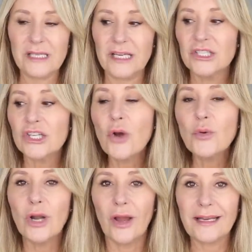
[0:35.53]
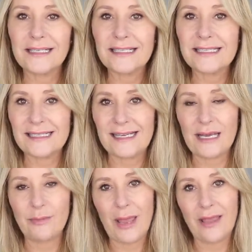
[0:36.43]
I don't like to
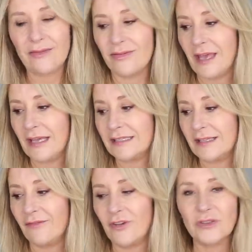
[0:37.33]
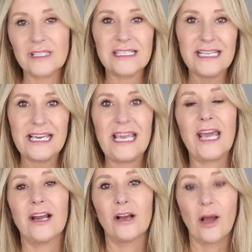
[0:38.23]
sleep in things that feel sticky
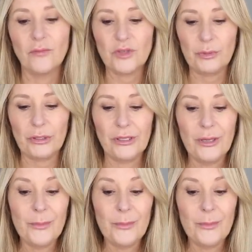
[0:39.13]
and uncomfortable.